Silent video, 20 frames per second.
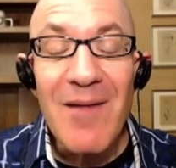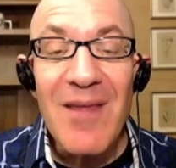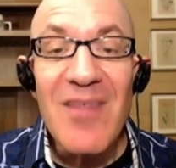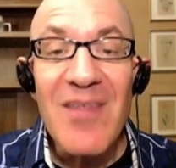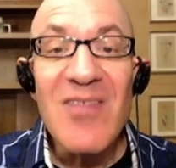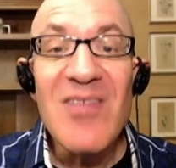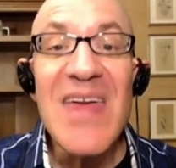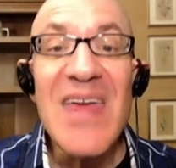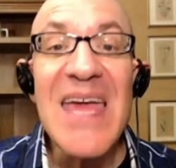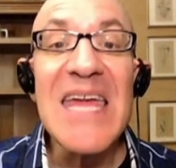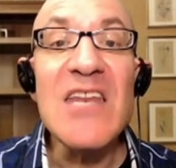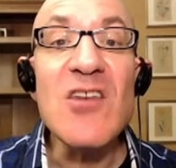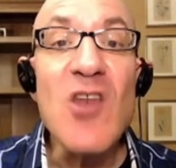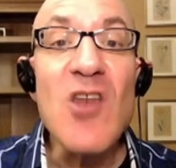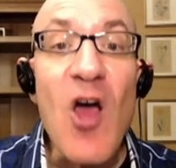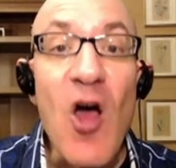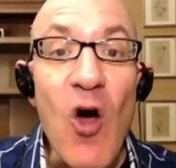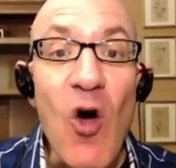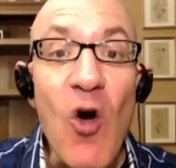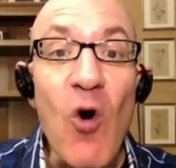They
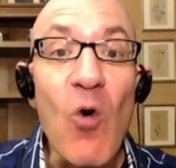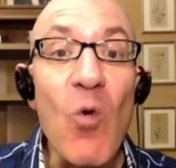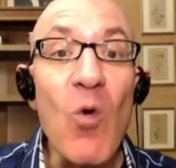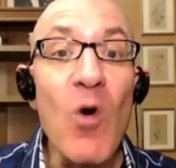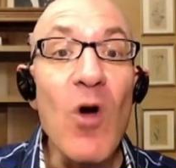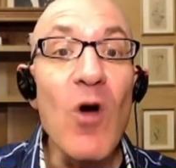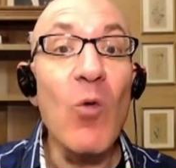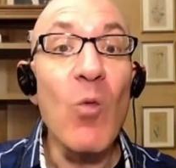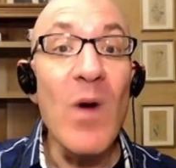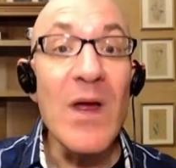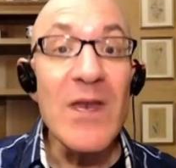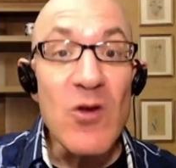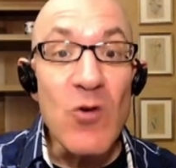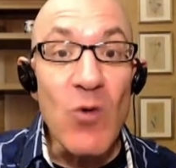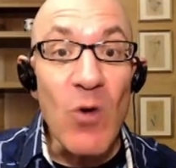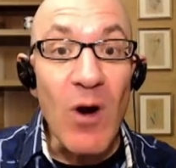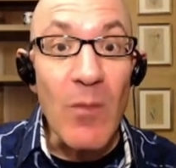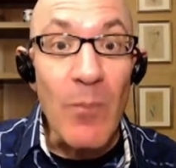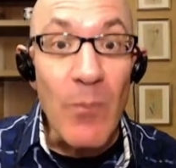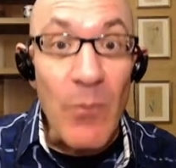know when you
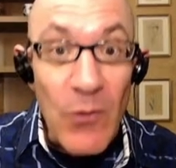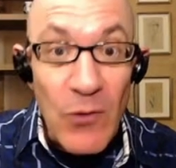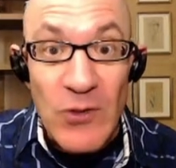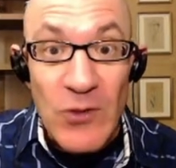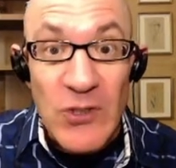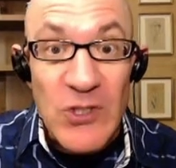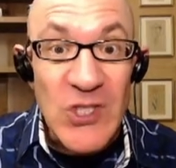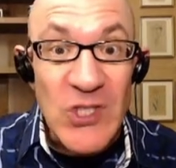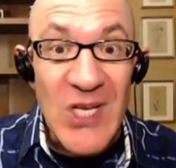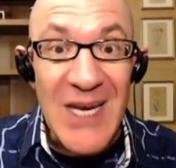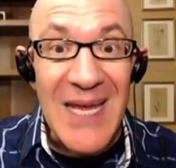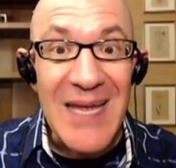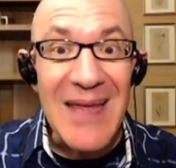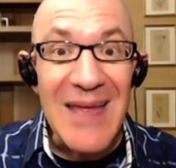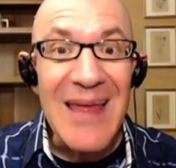are bullshitting.